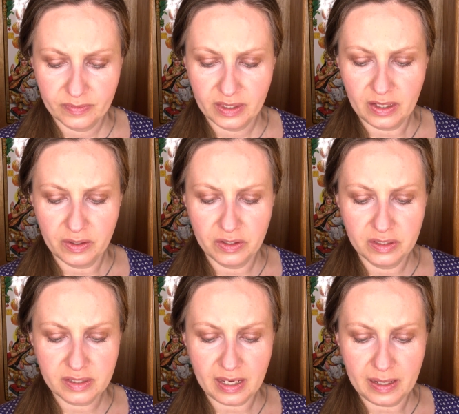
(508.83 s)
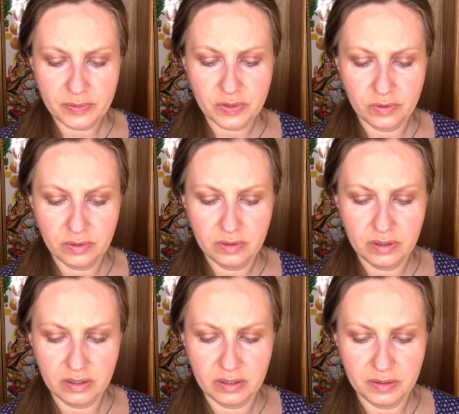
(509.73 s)
its
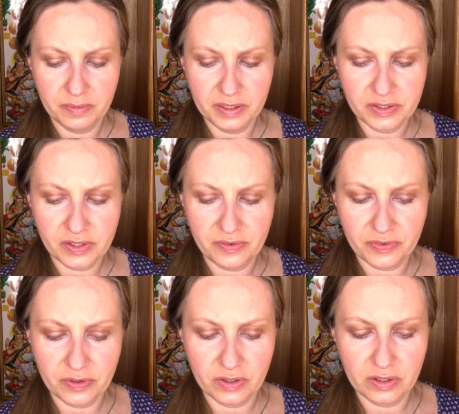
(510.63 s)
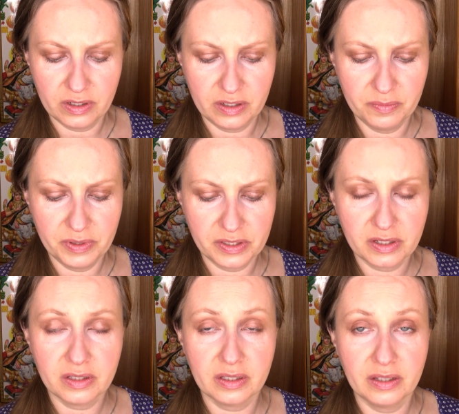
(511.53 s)
capsule had suffered
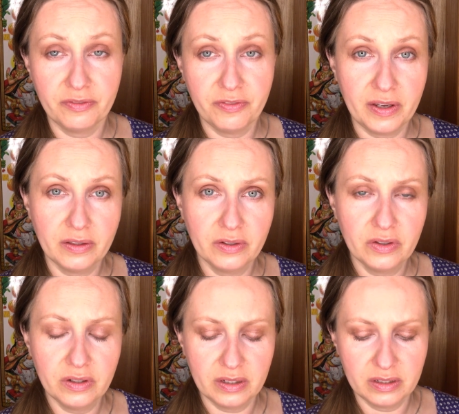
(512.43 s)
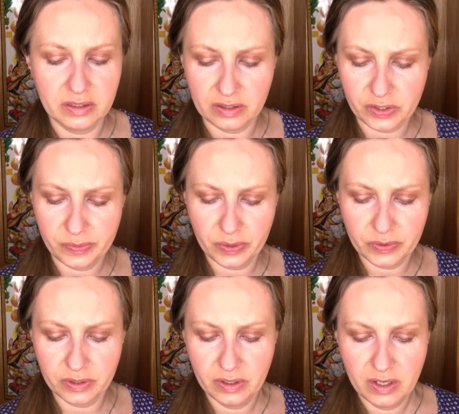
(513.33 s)
basically a failure and
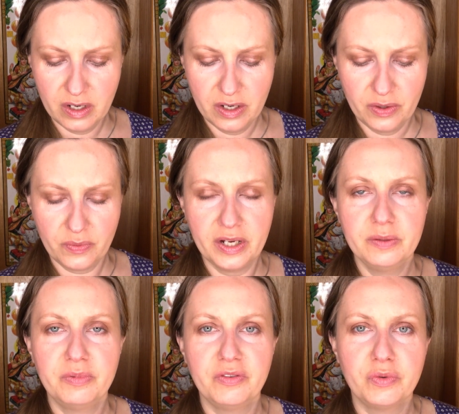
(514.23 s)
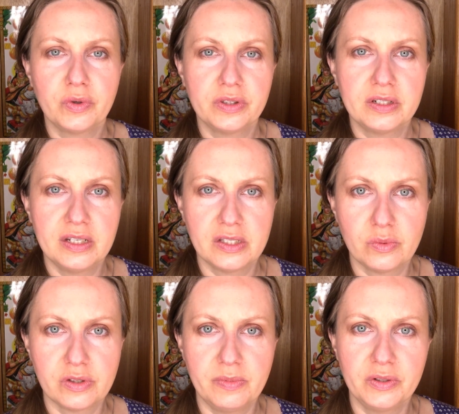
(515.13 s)
exploded right before the test
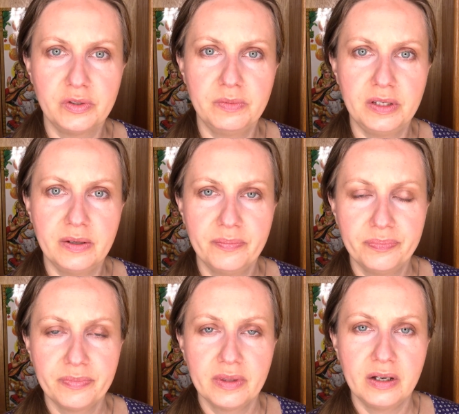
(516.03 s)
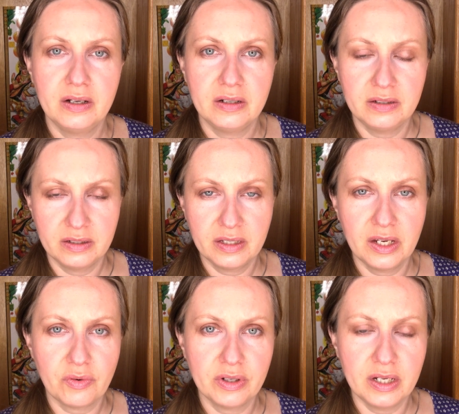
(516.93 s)
was about to be
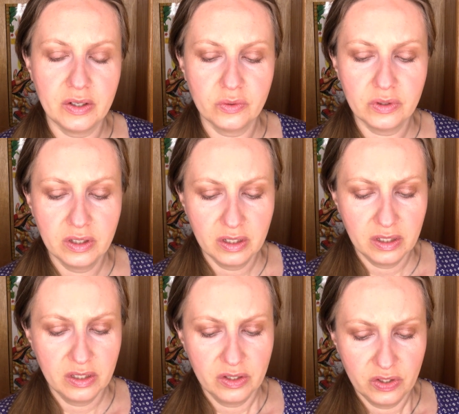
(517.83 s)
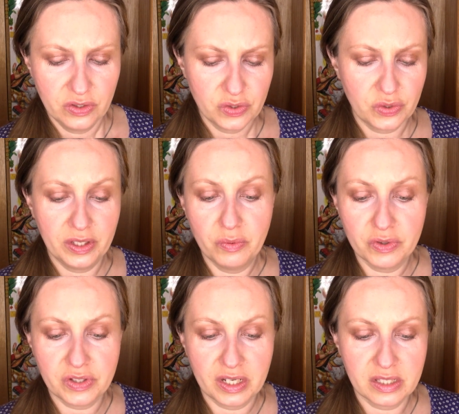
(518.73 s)
carried out. So that
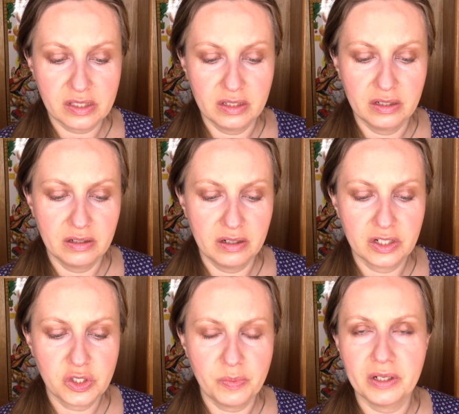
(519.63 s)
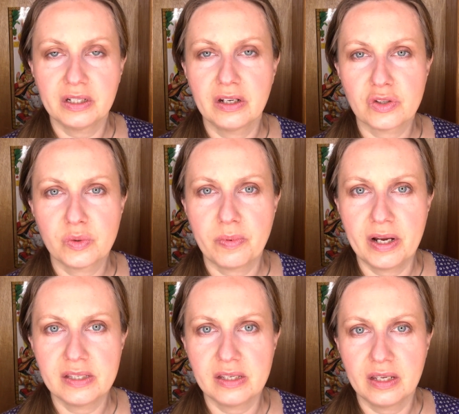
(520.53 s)
was, I guess, an unexpected and
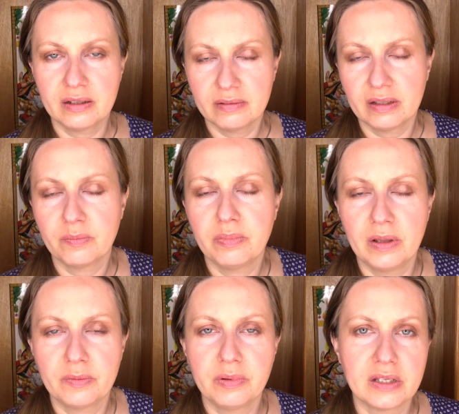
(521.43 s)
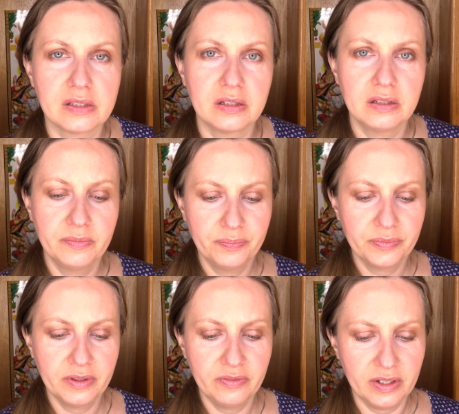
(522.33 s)
surprising and unpleasant
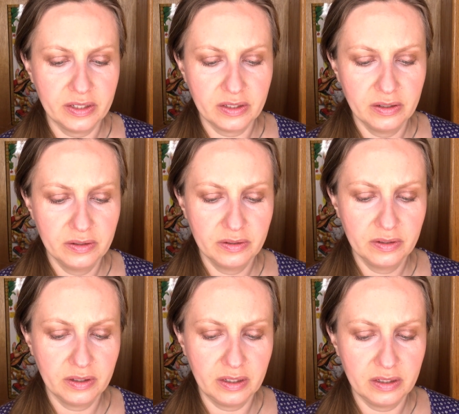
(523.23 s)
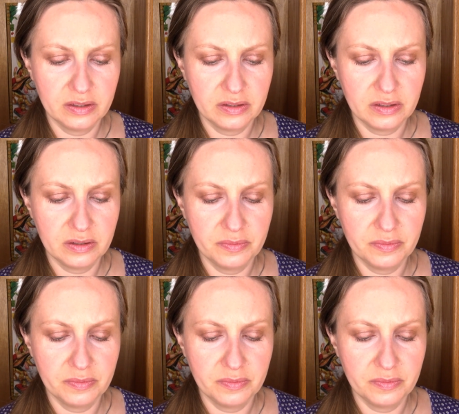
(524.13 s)
event, and